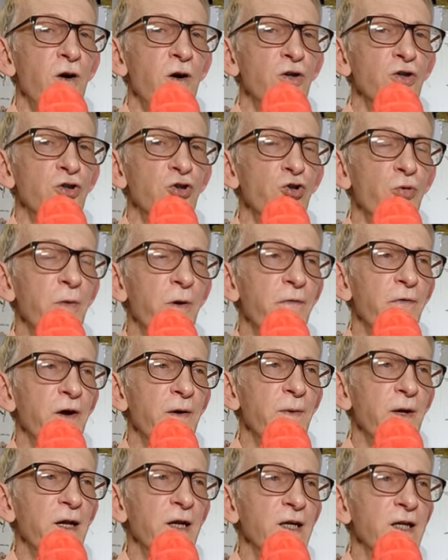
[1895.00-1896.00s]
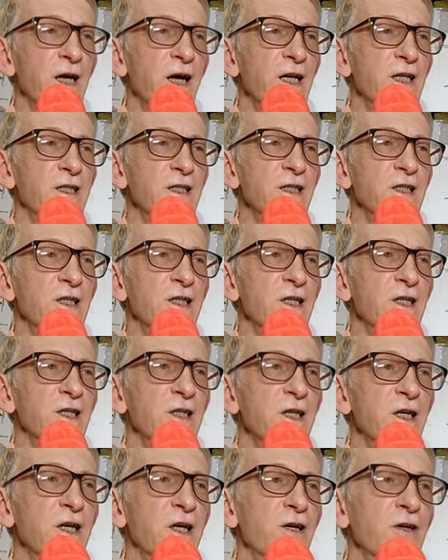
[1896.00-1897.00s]
superfamily
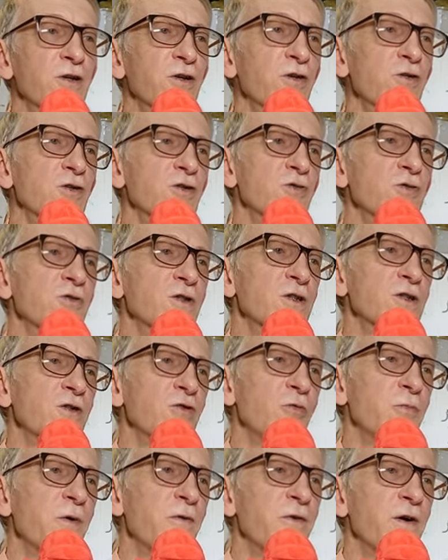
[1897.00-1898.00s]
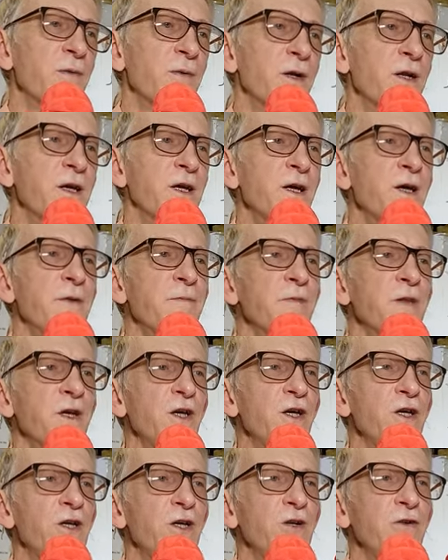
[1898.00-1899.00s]
Chalcidae and also superfamily
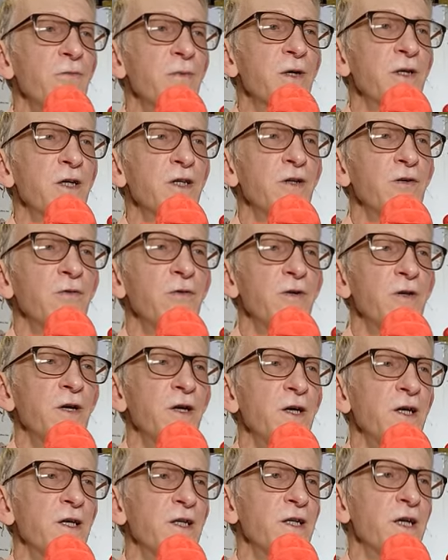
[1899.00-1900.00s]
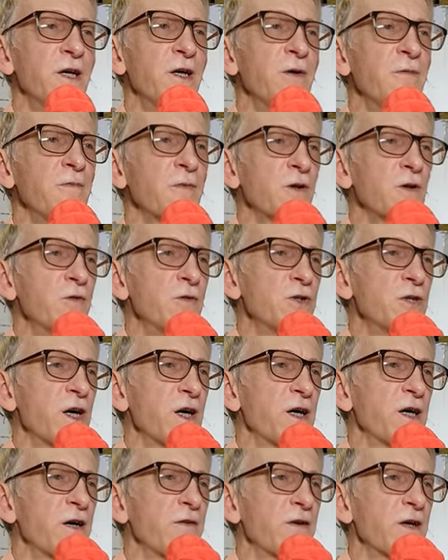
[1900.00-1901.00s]
Ichneumonidae, which I
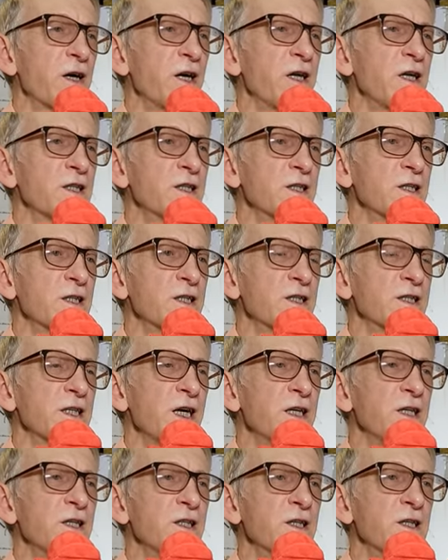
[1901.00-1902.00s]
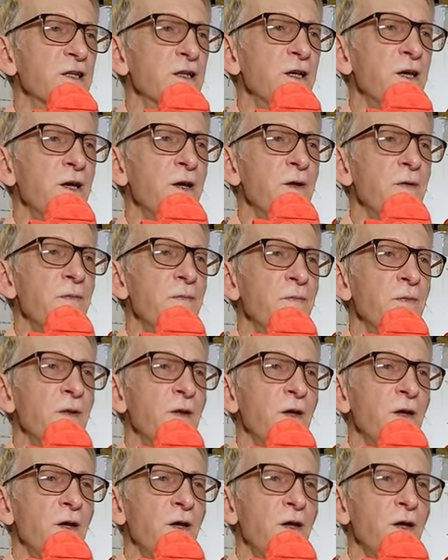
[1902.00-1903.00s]
have collected and studied and
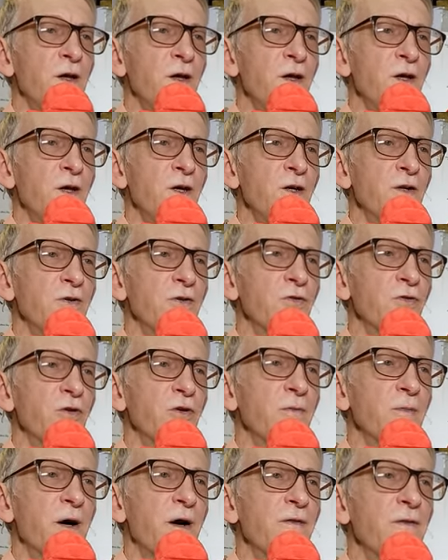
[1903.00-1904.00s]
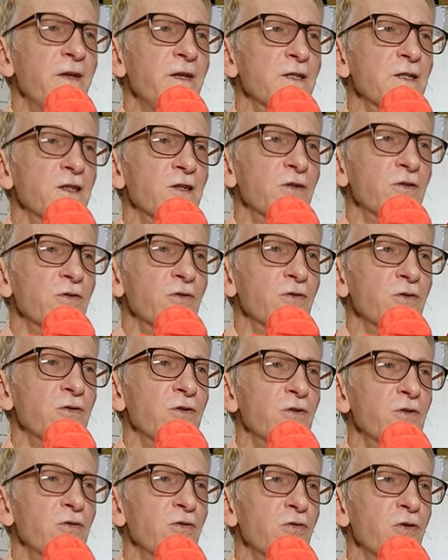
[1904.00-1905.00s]
during my visit to
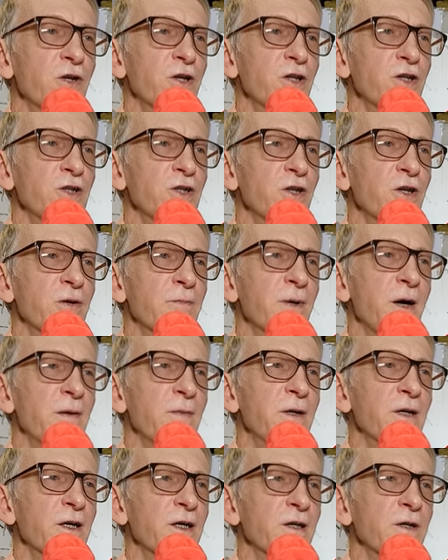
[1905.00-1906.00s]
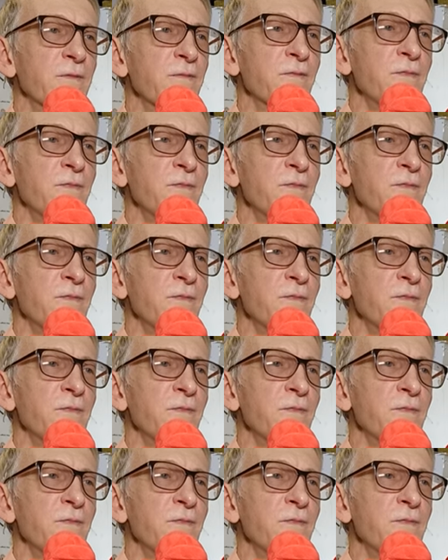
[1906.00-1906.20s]
Turkish Republic,